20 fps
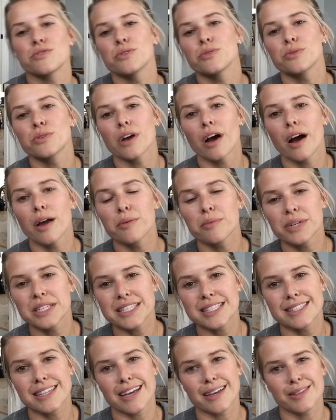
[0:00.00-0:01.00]
food on
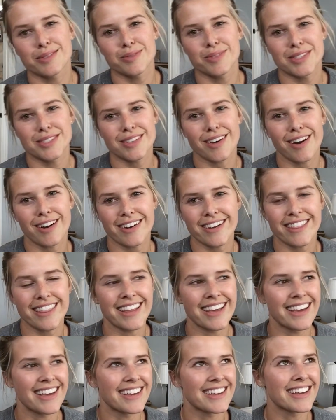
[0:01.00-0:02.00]
Wednesdays was our
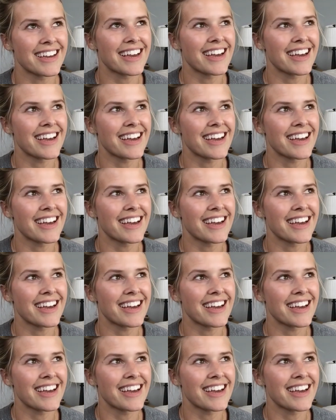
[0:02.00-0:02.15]
thing.